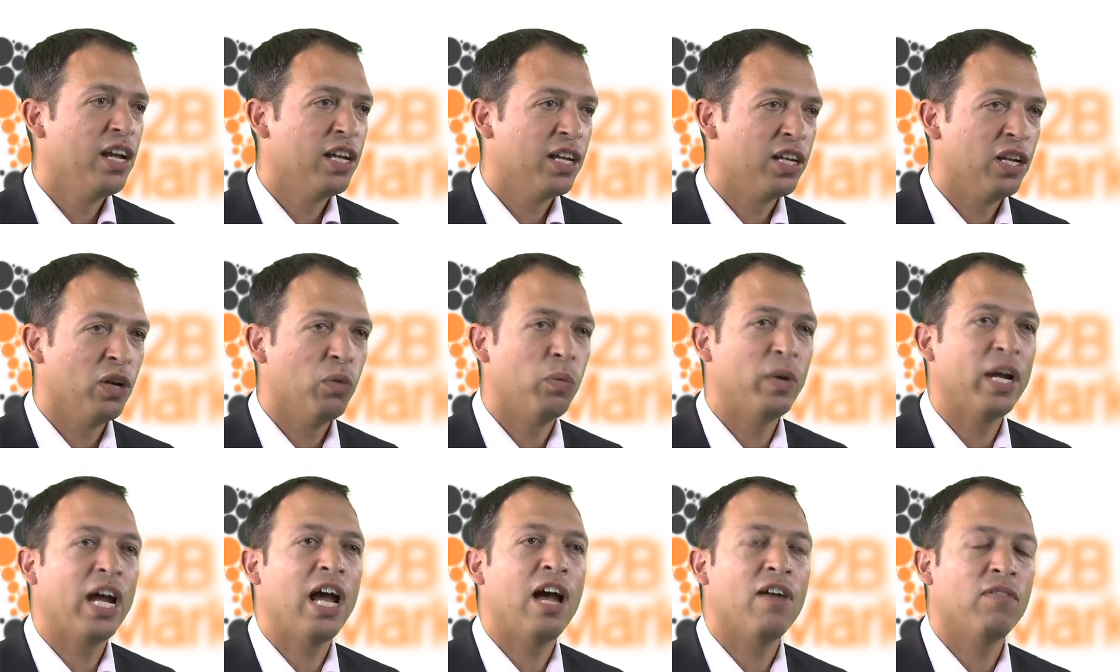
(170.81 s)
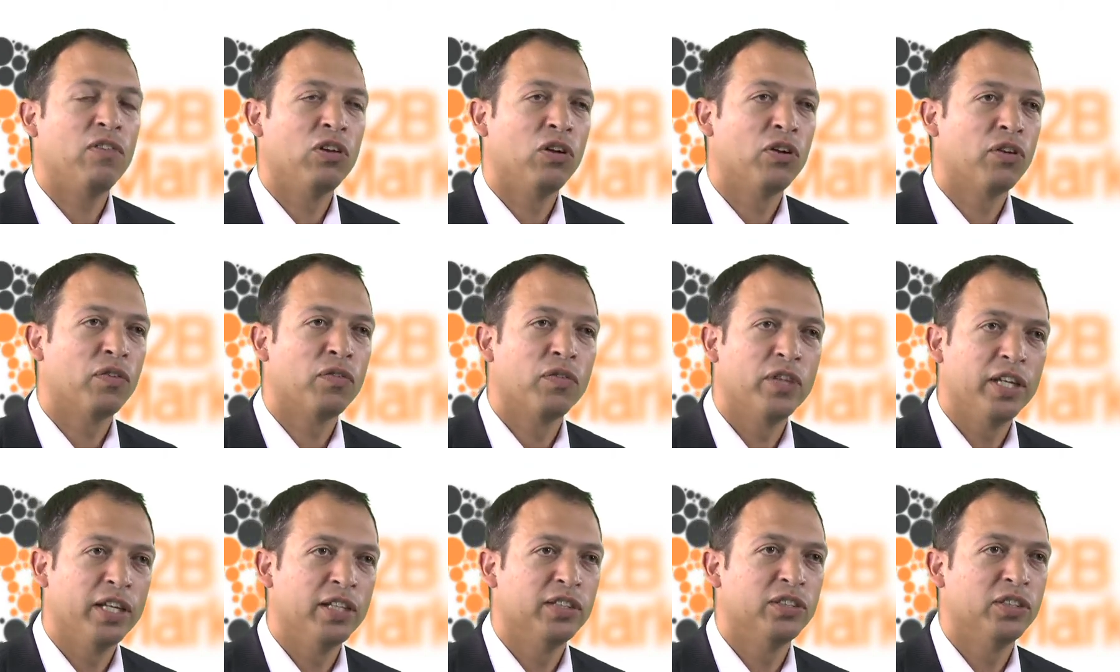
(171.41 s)
We have a lot
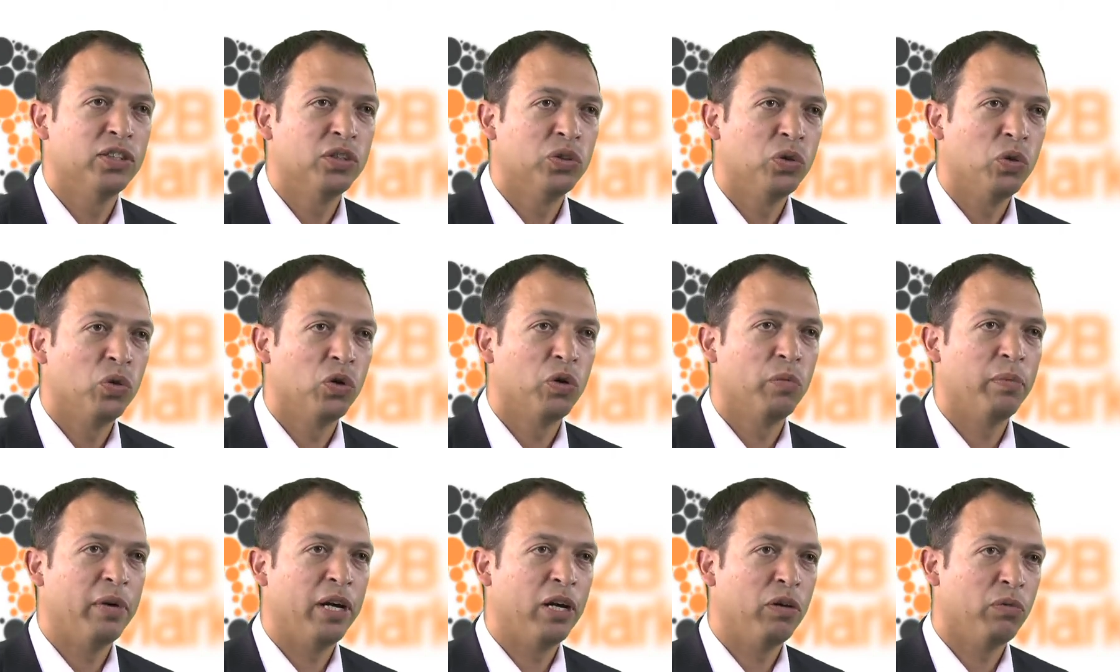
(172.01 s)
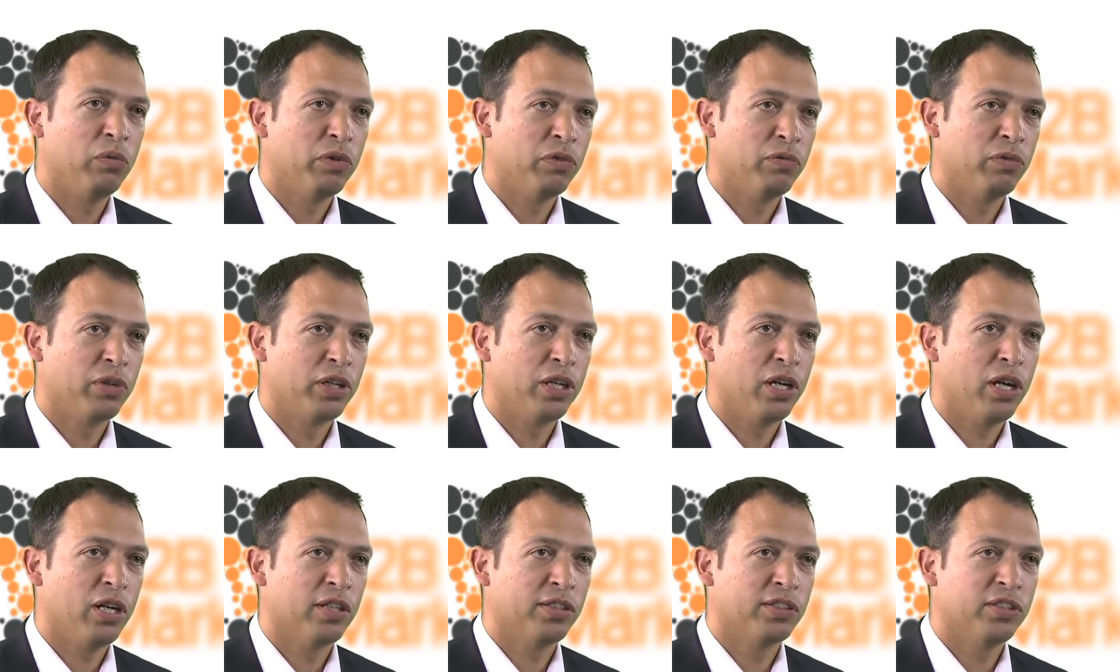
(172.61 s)
of things to talk about with
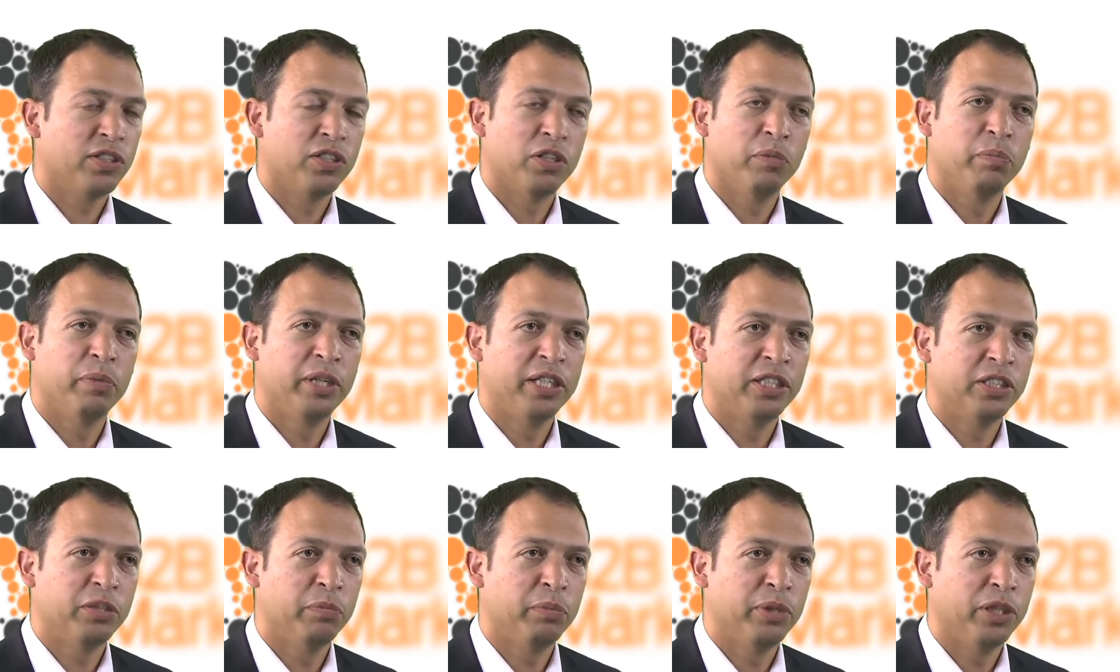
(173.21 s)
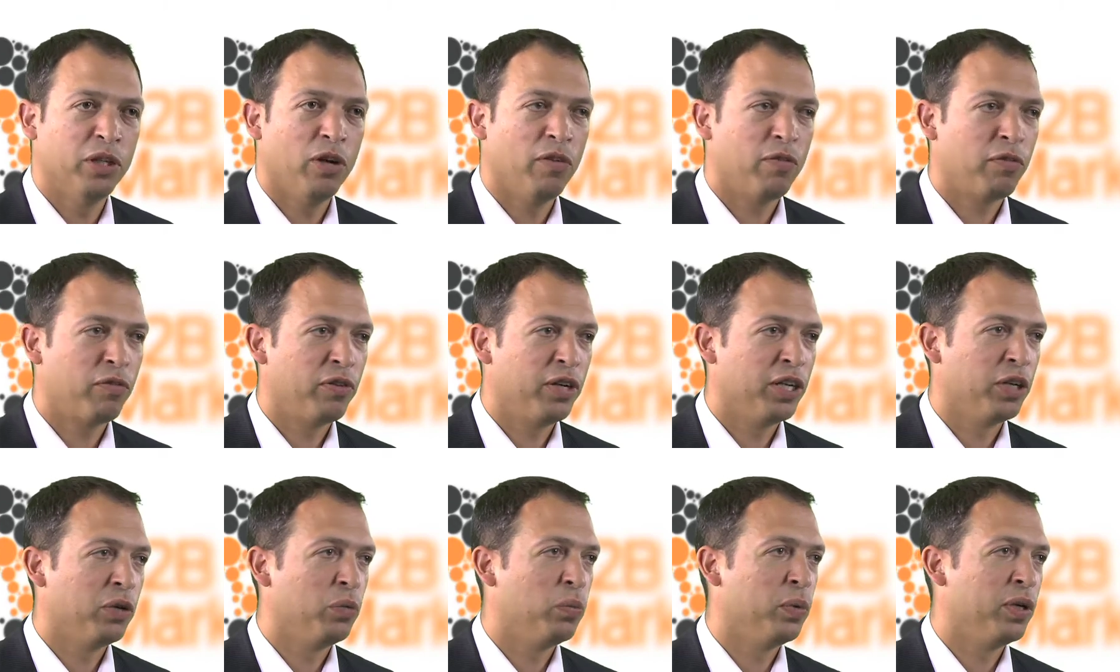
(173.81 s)
regards to the B2B
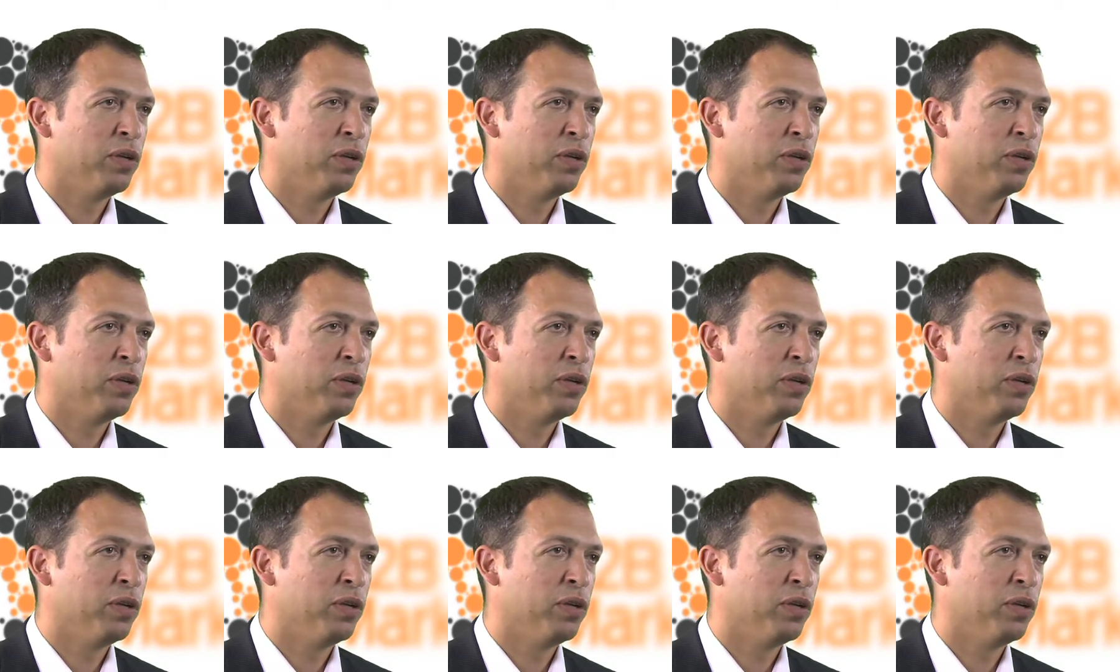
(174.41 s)
offering.